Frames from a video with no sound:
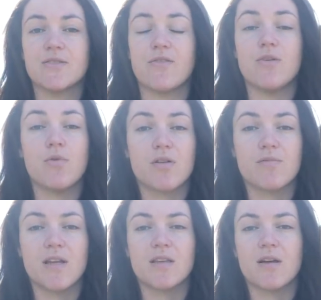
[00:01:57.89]
So if you want to
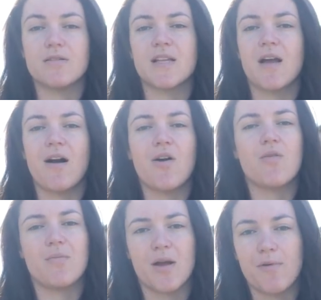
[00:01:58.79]
read those, they are
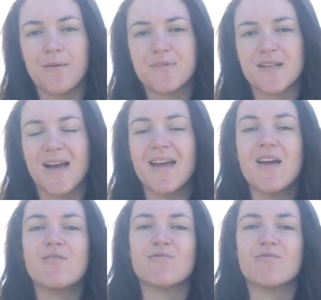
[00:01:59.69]
on my website,